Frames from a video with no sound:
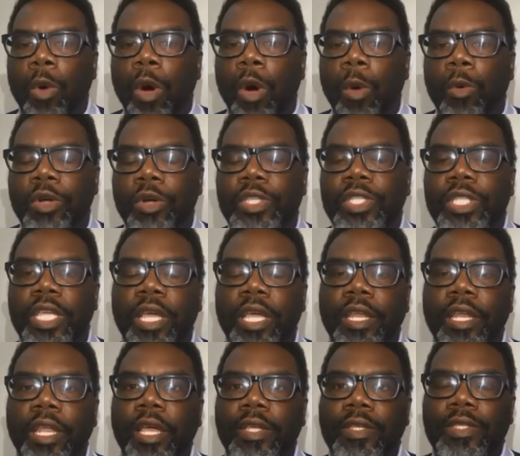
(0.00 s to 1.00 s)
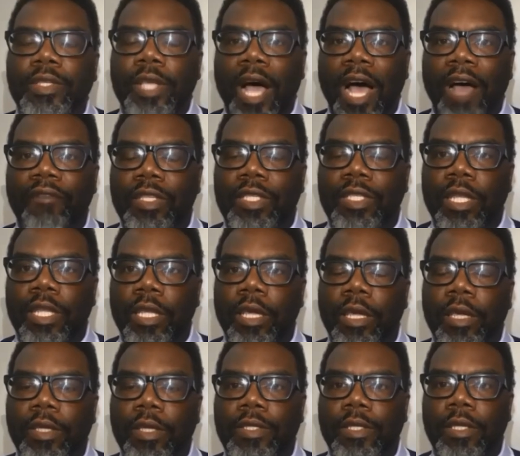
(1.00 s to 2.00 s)
we're seeing is obviously
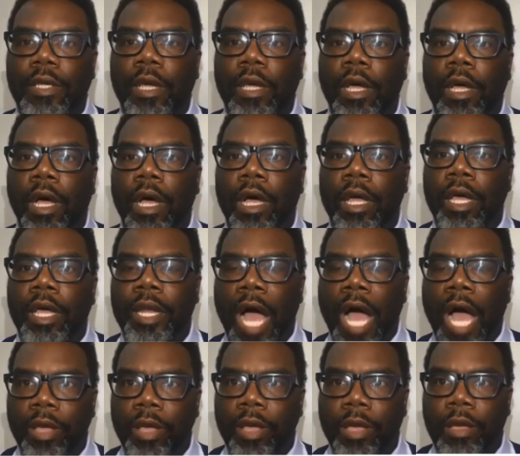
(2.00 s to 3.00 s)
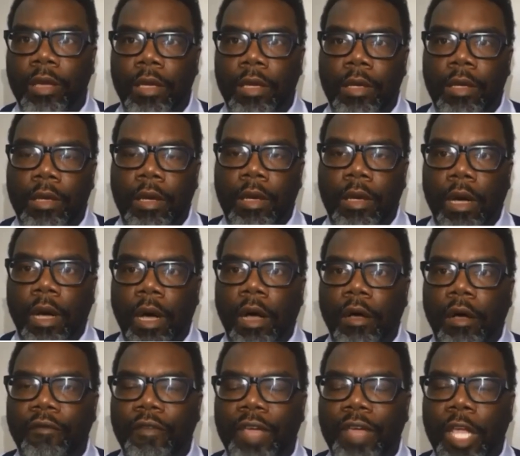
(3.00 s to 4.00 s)
an outbreak
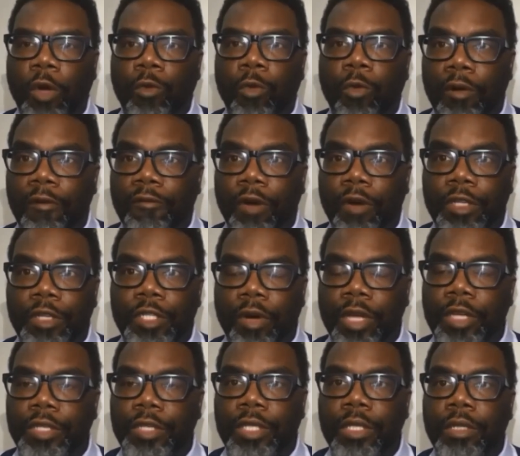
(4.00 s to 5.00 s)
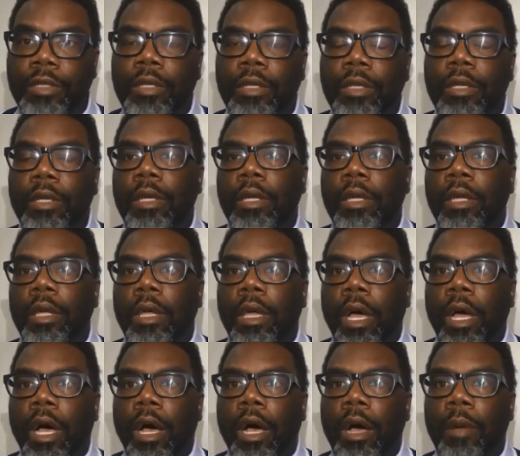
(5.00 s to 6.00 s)
of incredible frustration
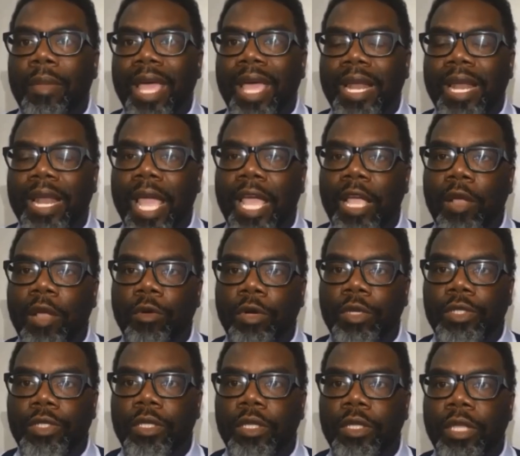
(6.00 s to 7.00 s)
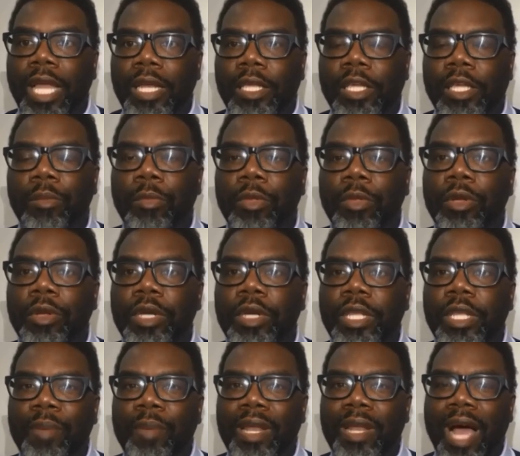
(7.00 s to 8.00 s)
and anguish that communities that
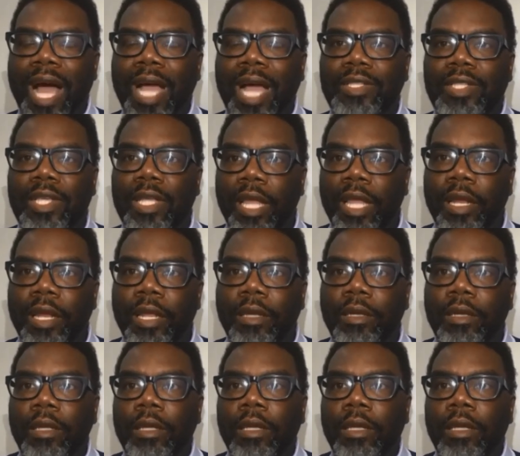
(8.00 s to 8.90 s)
have been isolated